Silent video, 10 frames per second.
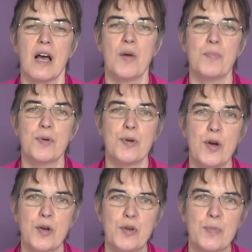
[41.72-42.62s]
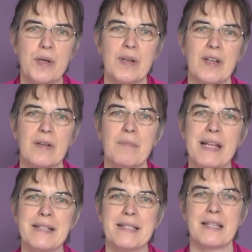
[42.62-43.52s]
A probe
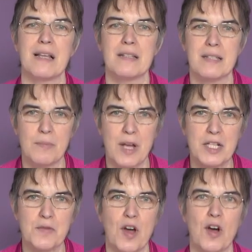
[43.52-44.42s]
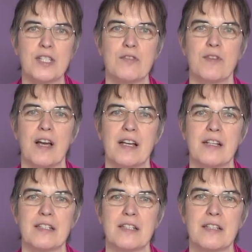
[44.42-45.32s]
means some kind of
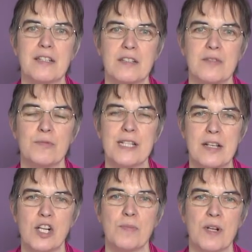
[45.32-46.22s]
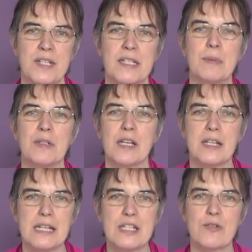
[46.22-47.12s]
artifact that a research participant
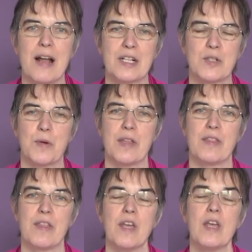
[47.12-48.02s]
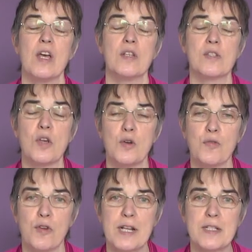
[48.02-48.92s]
can interact with. So,
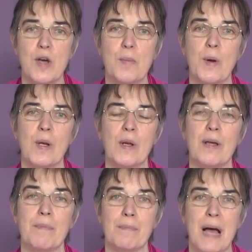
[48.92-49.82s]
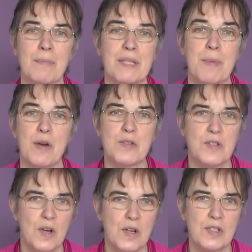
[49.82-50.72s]
for example, perhaps a
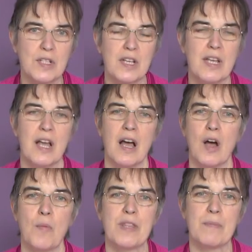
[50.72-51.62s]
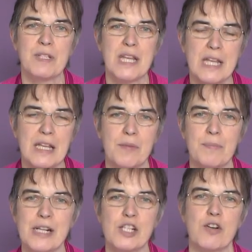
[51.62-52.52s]
postcard uh, with a particular
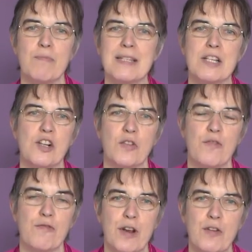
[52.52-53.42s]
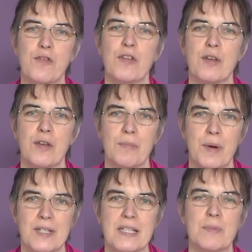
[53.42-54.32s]
picture and message on the front for the
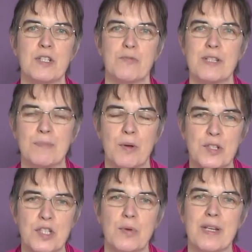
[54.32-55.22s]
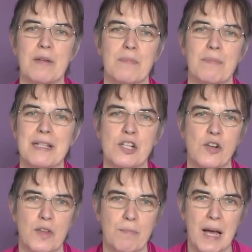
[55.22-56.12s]
participant to respond to in a message
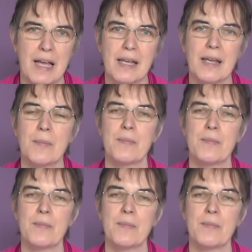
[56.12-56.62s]
on the back,